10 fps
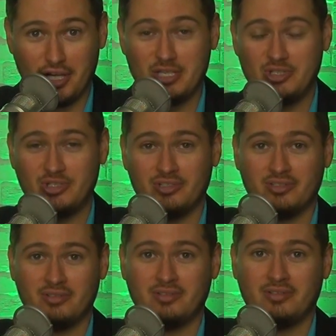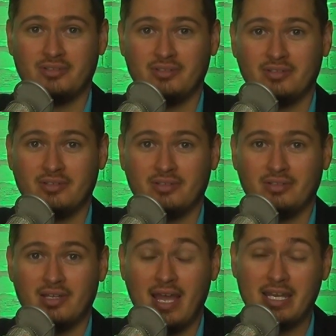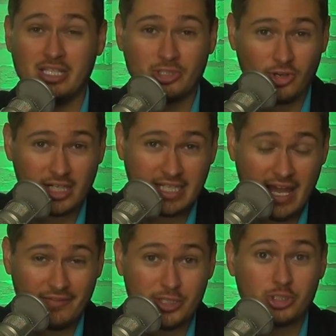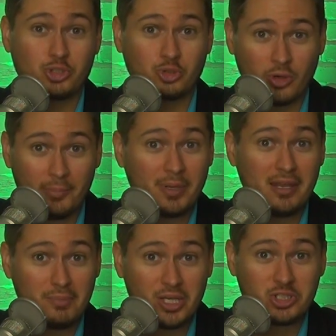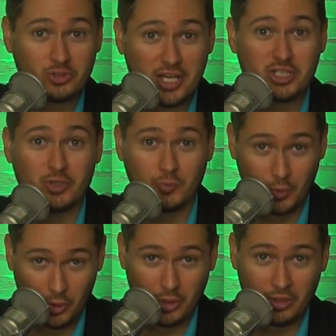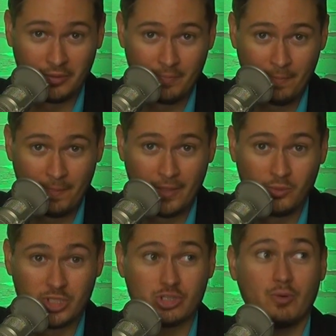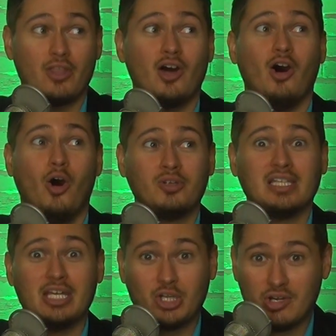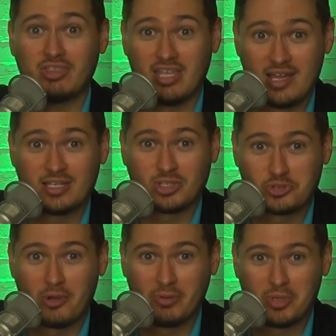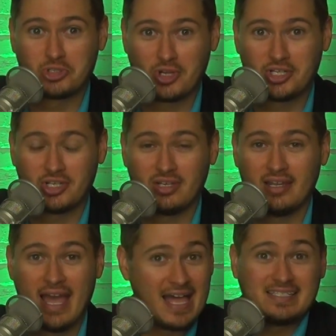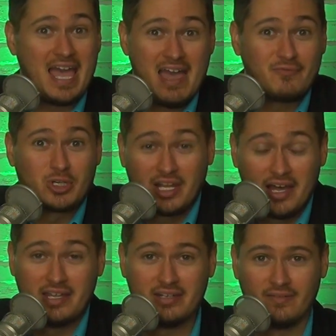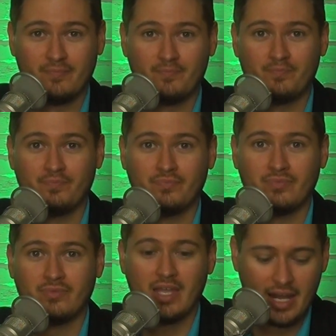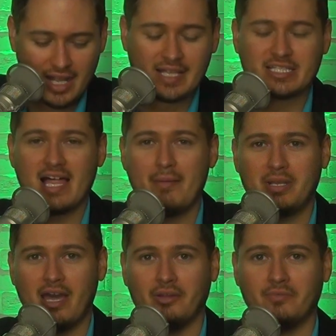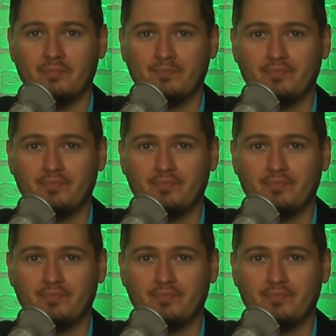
judge, and he struck down this Trump administration rule, which is one of the only good things the Trump administration has ever done, and it got slapped down.